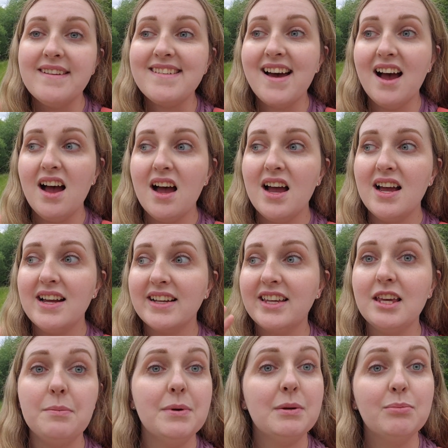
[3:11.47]
not
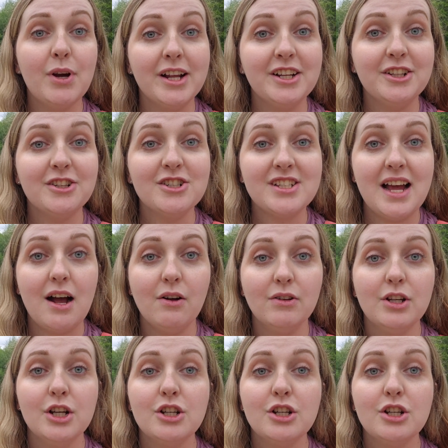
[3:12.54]
keeping predators out.